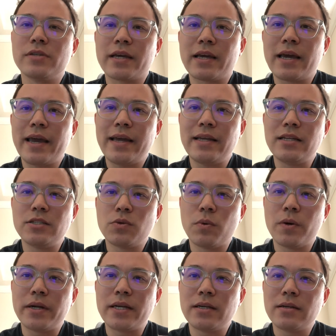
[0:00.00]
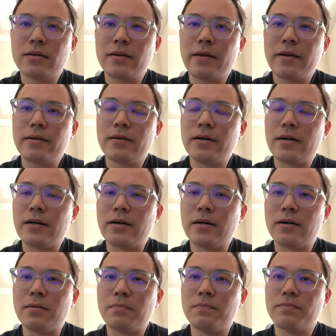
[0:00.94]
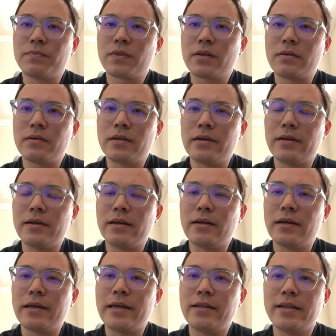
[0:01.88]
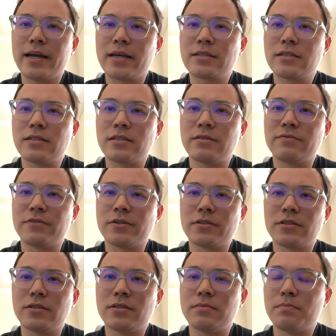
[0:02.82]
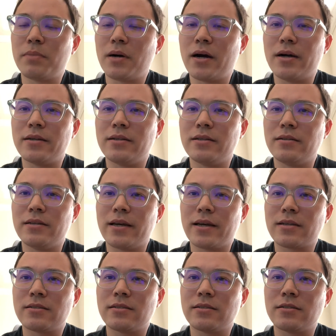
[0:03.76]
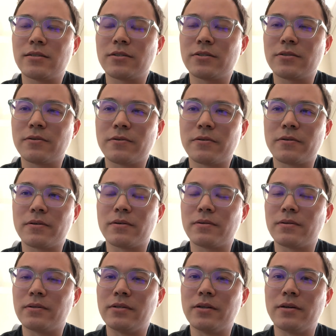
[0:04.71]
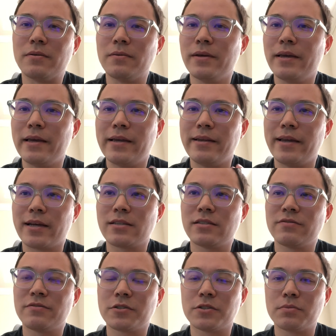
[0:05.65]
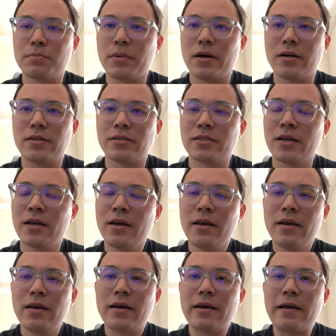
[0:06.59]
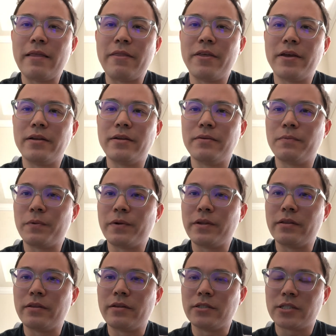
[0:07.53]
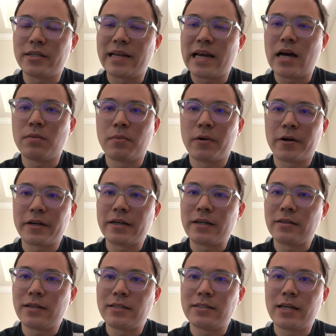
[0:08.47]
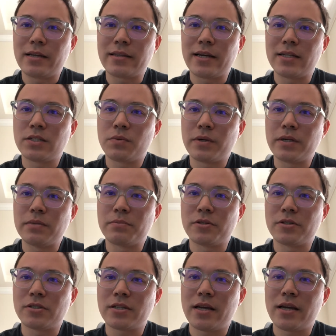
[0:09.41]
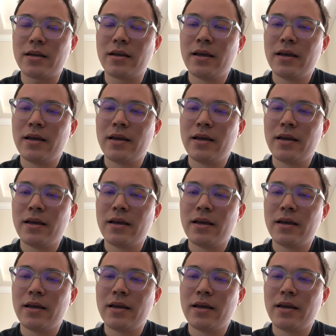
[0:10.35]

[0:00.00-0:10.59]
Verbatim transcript: like an 80-20 um, indexes versus bond indexes or you know indexes versus bonds and then when there's a down market they take that 20%